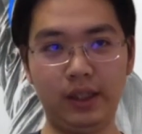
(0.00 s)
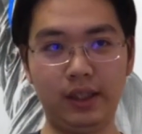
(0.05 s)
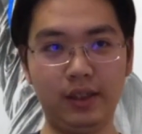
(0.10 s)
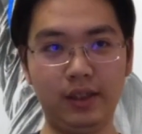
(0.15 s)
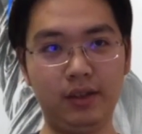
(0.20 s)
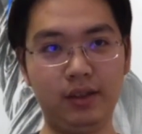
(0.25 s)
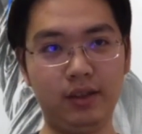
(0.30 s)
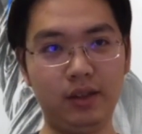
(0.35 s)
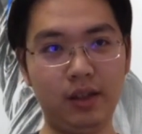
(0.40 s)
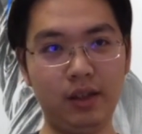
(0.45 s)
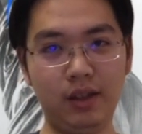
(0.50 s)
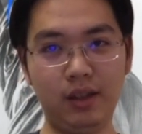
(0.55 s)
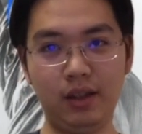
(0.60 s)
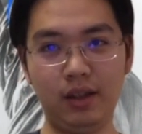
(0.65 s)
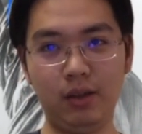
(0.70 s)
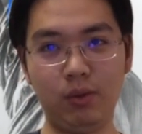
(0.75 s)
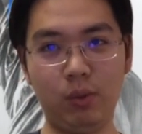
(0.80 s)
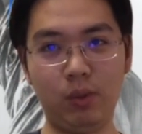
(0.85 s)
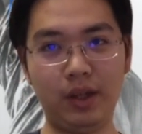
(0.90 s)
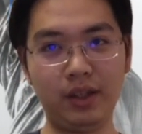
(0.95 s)
I guess
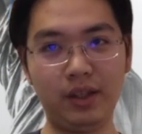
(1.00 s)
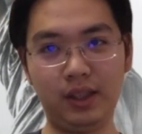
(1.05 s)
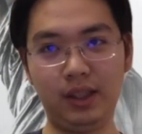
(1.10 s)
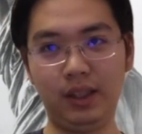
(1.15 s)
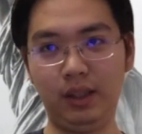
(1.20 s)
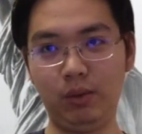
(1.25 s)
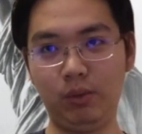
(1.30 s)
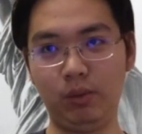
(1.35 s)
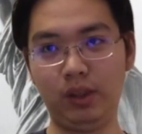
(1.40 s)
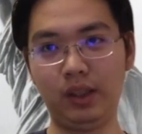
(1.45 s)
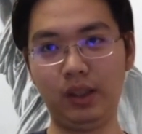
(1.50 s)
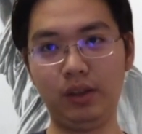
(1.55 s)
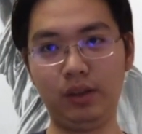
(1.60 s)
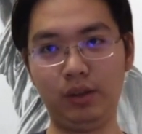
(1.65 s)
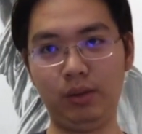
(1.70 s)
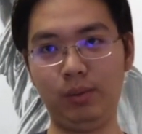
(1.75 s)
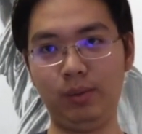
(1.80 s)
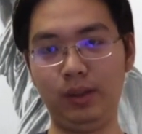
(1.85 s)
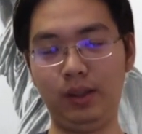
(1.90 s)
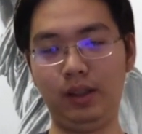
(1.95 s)
uh, one thing we're gonna
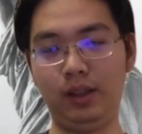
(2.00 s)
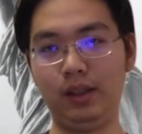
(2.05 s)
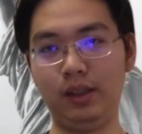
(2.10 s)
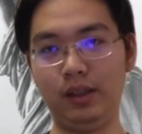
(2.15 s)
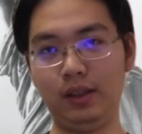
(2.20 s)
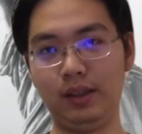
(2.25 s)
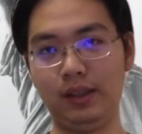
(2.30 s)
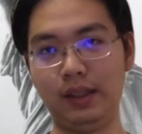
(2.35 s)
do in the